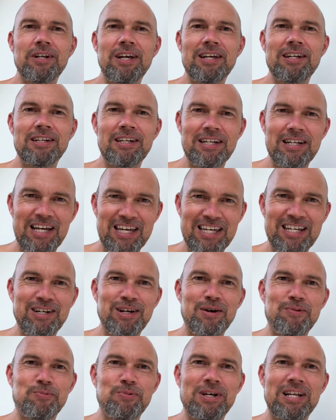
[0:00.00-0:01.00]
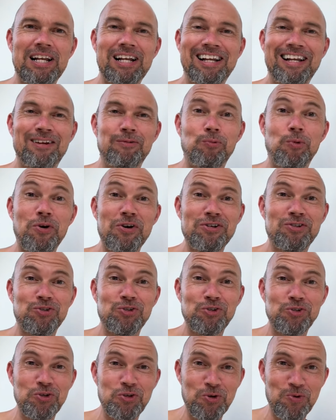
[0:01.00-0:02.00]
and then I end up with a little word
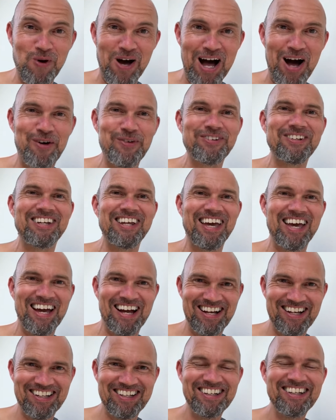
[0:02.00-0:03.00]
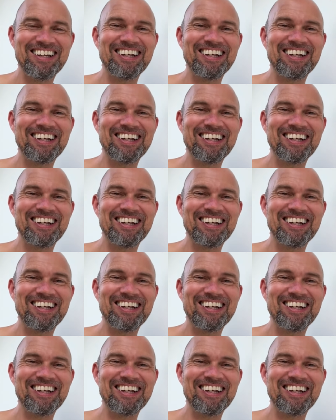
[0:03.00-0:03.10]
to you out there.